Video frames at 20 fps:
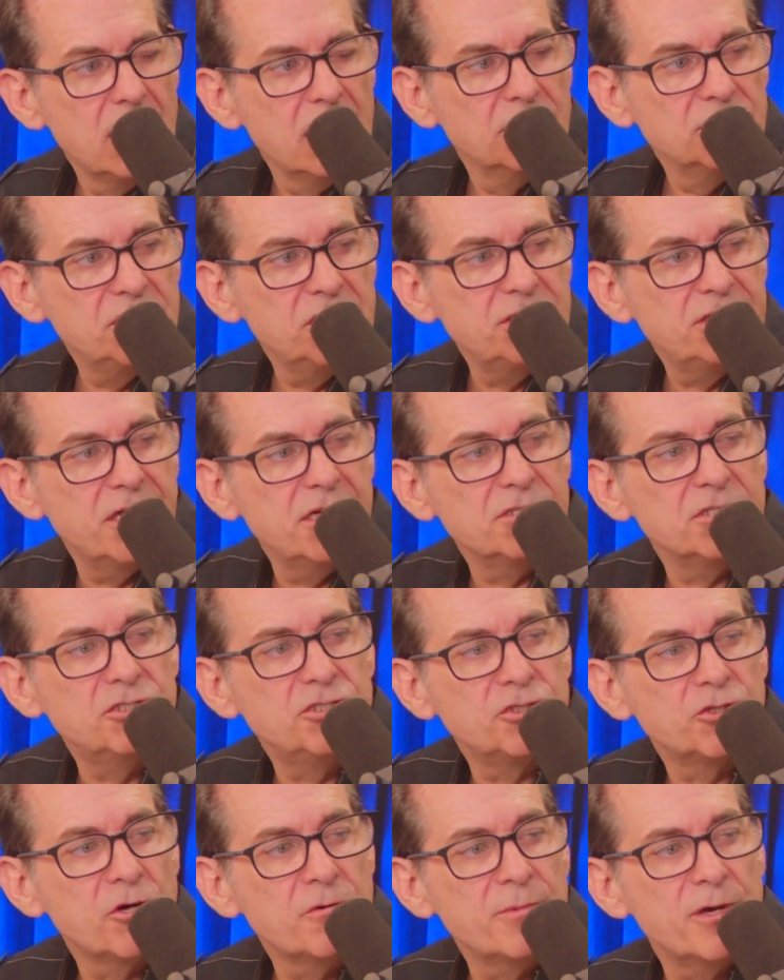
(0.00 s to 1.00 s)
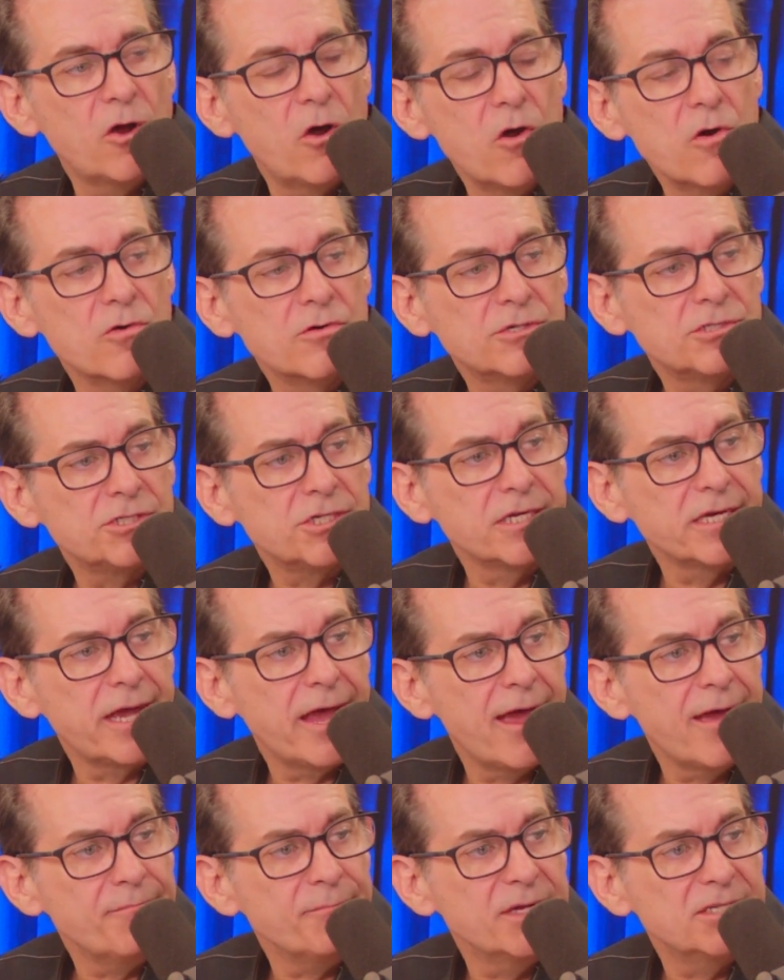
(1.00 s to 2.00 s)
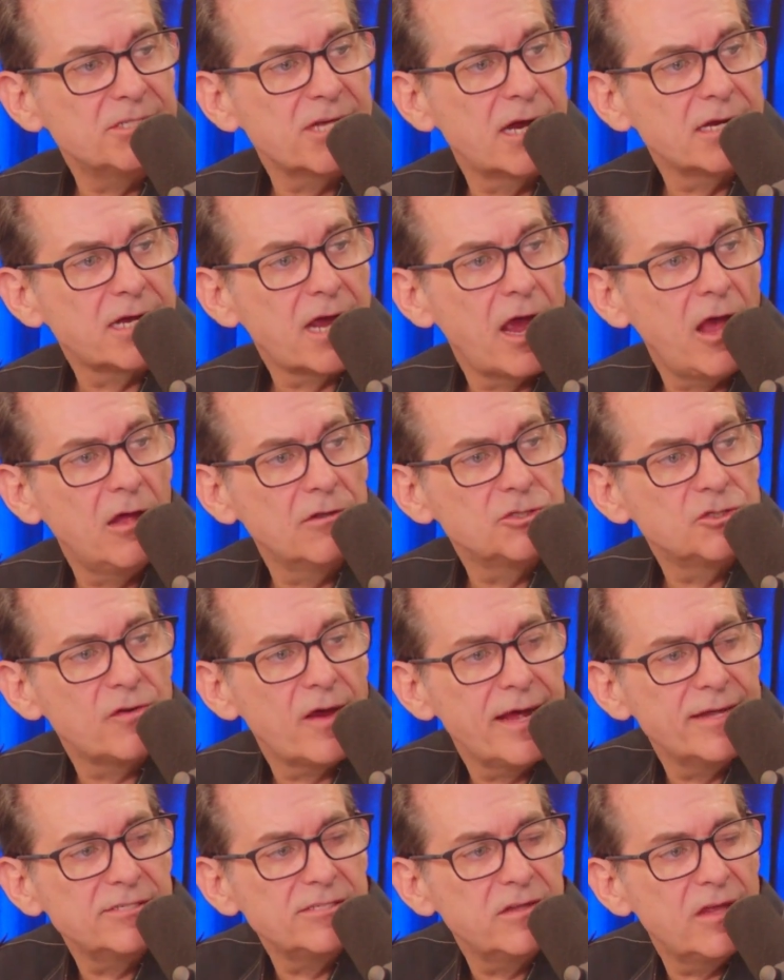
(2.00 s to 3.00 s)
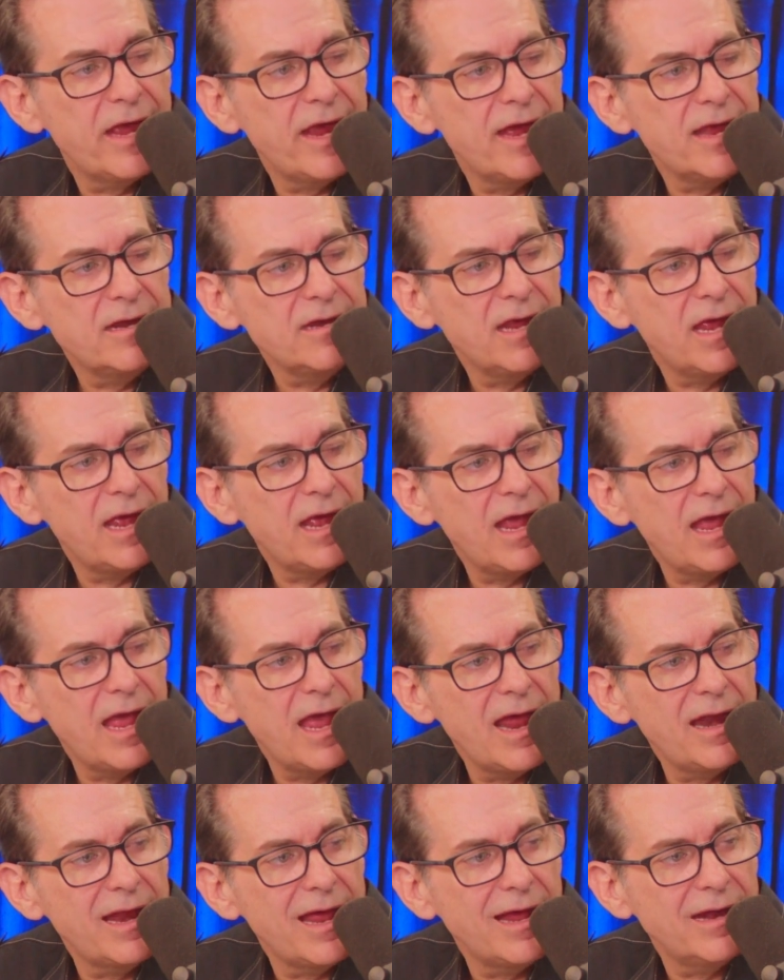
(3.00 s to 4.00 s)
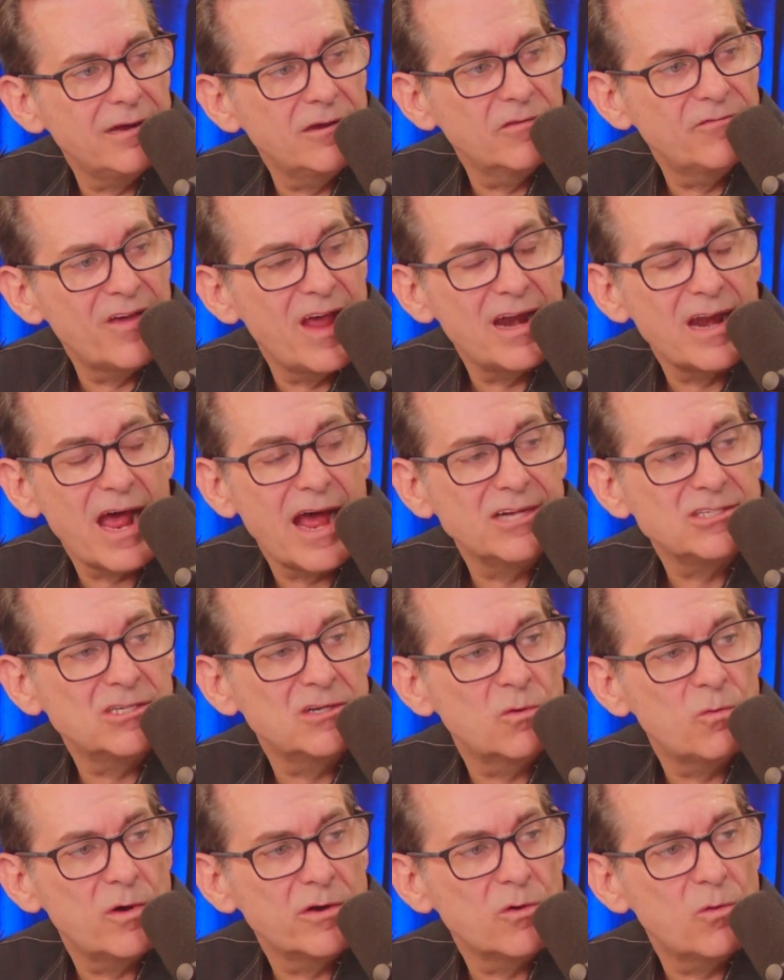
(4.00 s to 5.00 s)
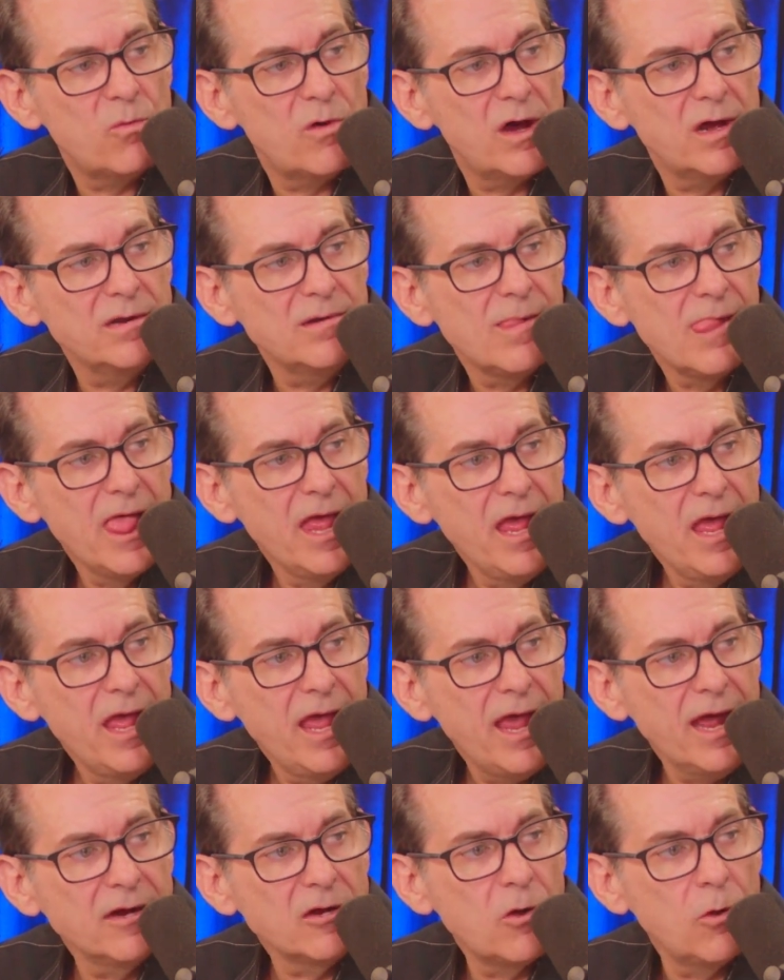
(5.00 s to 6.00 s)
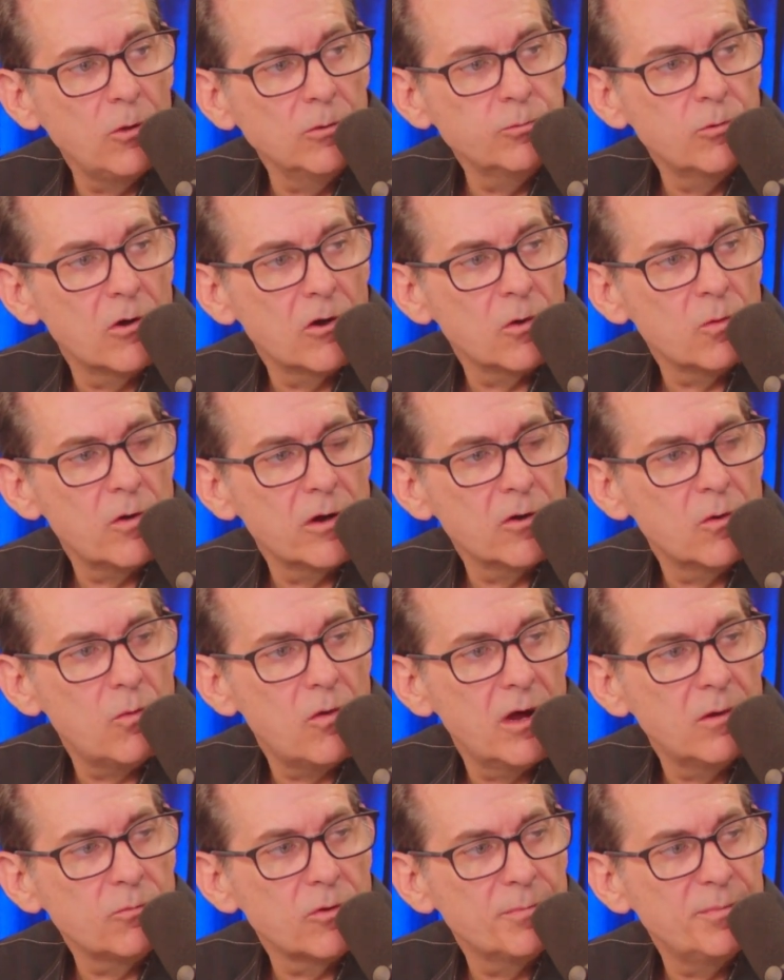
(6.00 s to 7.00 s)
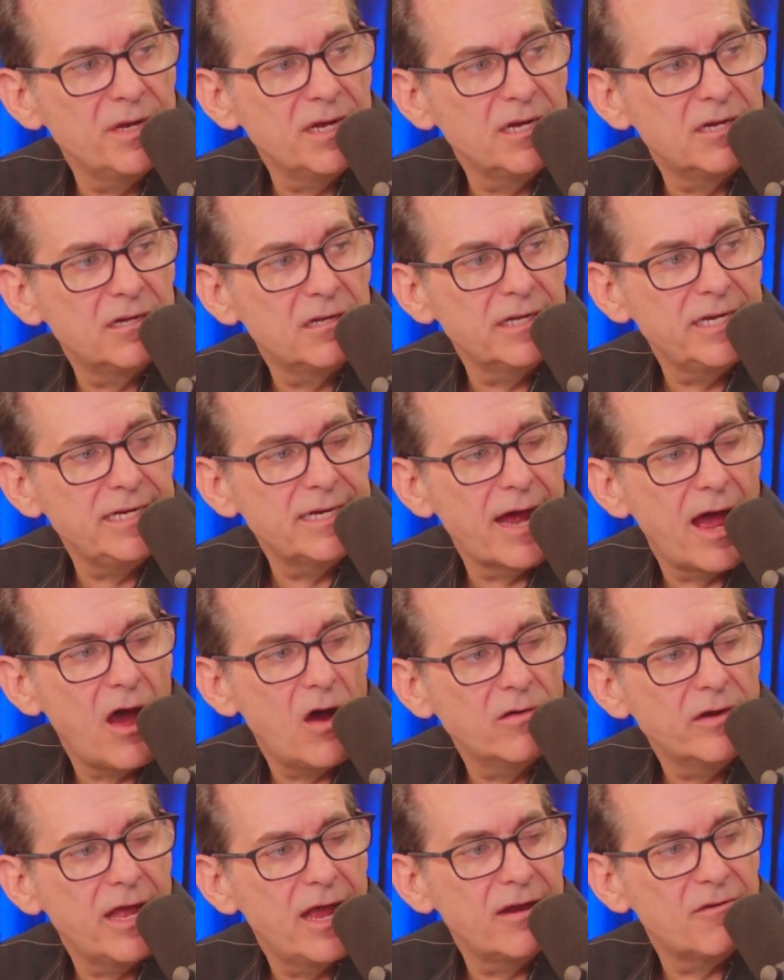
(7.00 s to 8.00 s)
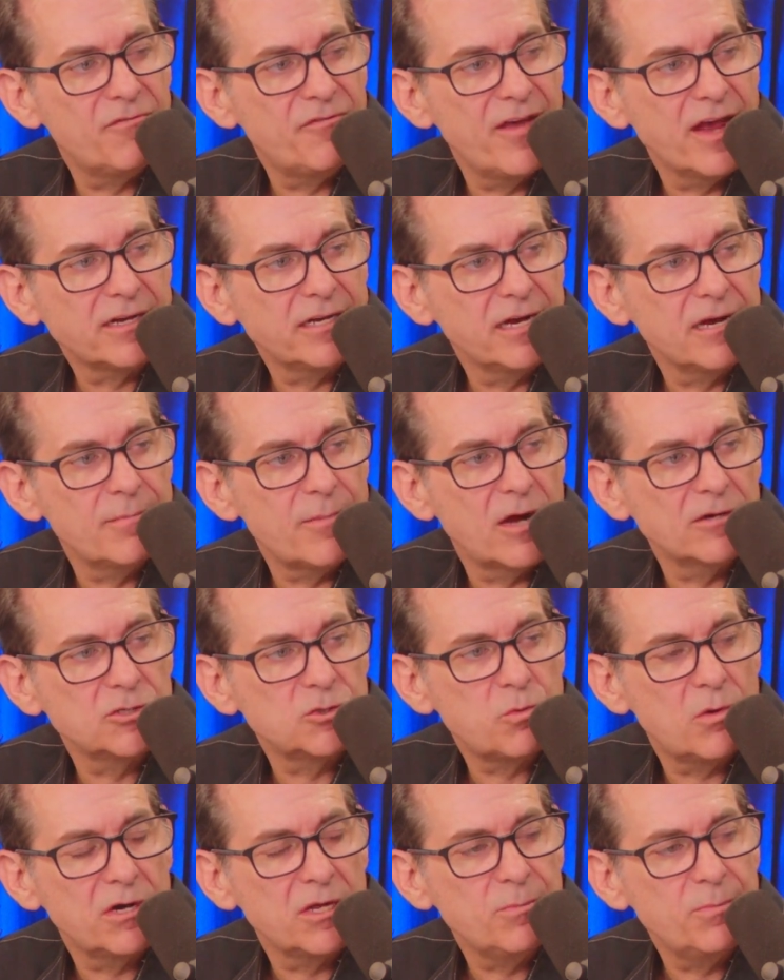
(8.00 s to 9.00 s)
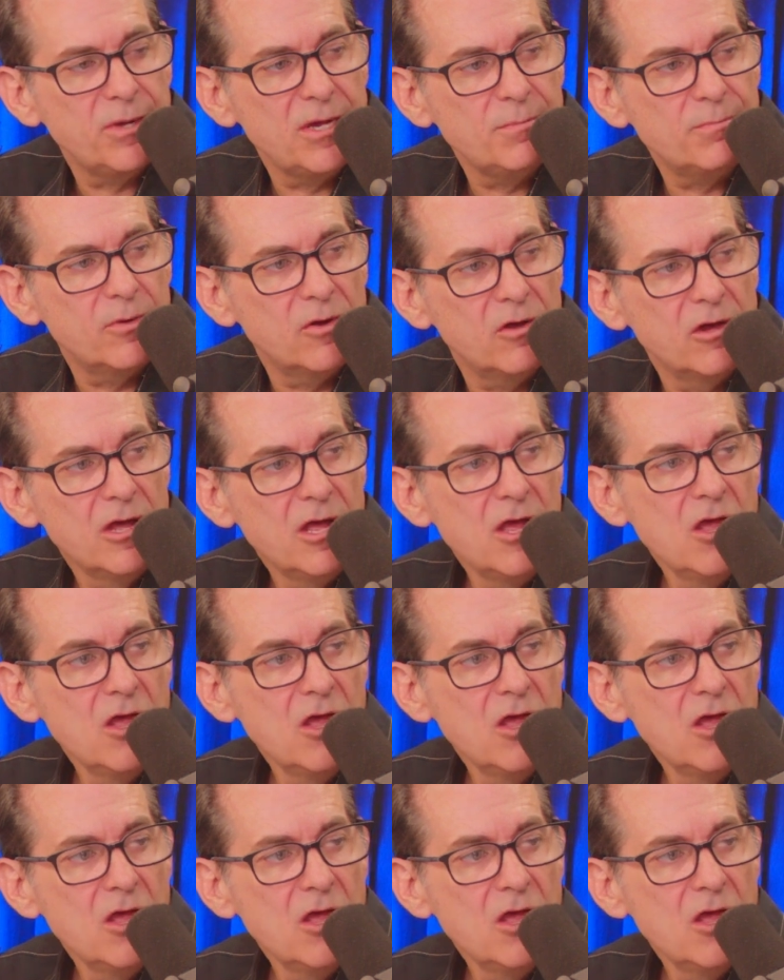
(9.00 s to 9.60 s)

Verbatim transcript: She says in Sherman Oaks, encampments on Caltrans land and at Van Nuys and the 101 and Coldwater 101 were being cleaned out and affecting about 20 people.